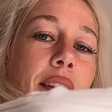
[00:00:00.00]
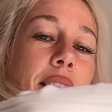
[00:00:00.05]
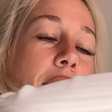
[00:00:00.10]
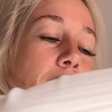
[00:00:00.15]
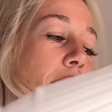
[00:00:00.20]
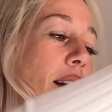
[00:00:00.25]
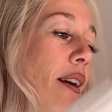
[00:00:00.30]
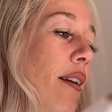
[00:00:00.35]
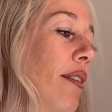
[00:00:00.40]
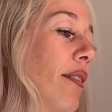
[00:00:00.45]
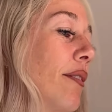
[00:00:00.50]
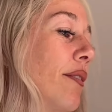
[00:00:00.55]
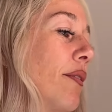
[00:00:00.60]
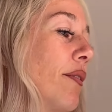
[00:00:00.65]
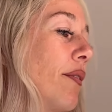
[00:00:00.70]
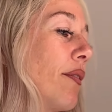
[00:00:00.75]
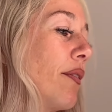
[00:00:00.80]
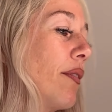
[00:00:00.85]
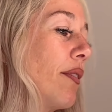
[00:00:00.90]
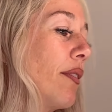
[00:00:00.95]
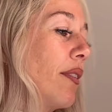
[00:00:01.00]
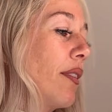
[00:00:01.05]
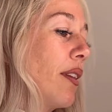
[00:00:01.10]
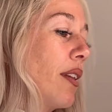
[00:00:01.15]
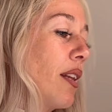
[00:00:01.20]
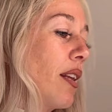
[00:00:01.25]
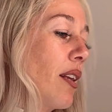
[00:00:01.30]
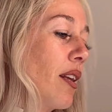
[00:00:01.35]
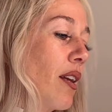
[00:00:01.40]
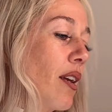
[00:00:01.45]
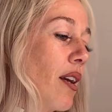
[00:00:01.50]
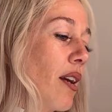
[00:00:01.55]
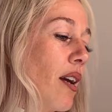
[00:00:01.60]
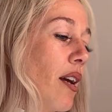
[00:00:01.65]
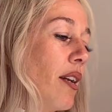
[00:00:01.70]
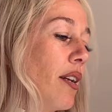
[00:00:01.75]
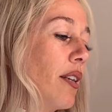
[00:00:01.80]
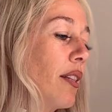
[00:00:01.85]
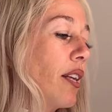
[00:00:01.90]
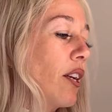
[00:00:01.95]
there.
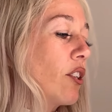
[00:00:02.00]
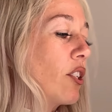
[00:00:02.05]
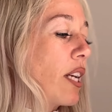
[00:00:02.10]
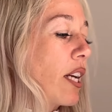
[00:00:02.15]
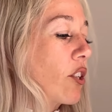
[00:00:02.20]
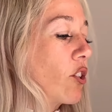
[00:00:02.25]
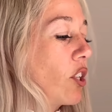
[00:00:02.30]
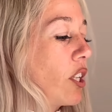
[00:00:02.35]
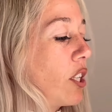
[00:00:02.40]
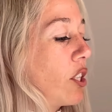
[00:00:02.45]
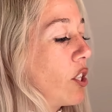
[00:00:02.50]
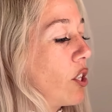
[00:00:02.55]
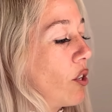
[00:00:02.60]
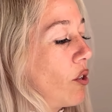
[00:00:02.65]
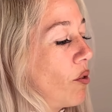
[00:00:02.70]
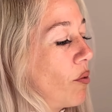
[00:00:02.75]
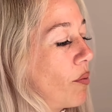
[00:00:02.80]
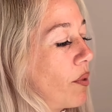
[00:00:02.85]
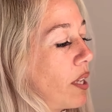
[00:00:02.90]
And there's actually two.